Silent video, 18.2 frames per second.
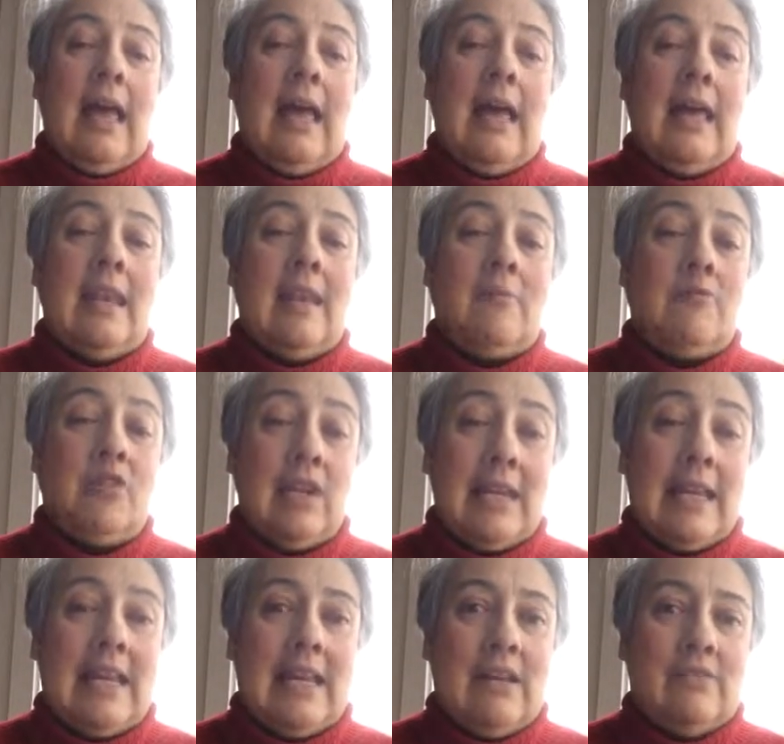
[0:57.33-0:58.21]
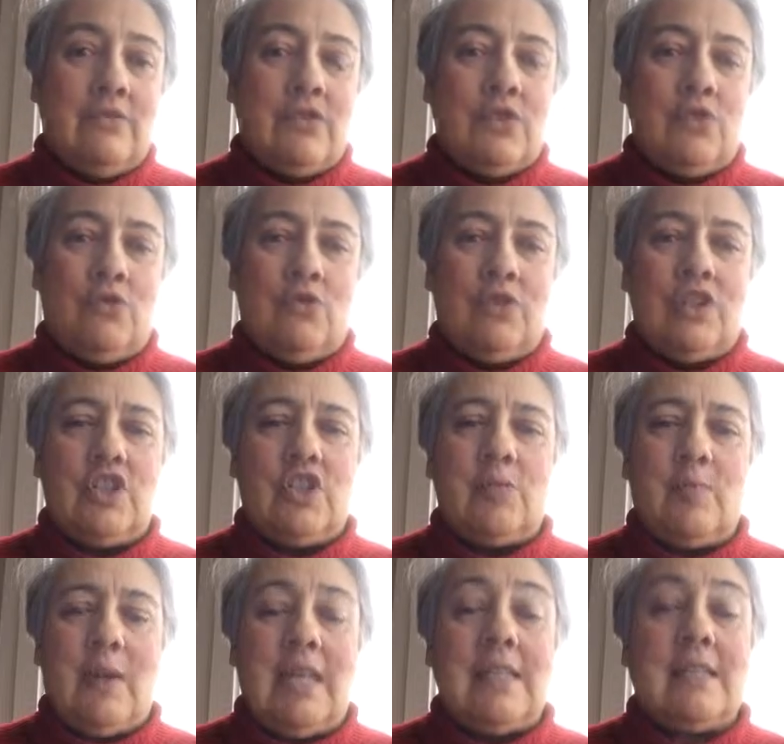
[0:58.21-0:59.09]
And I'm running out of storage
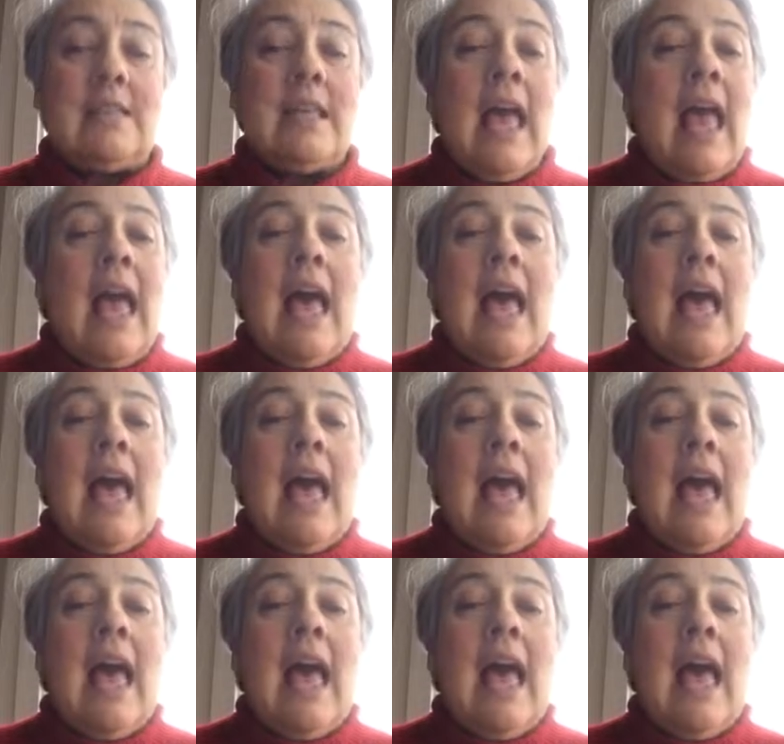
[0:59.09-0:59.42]
space.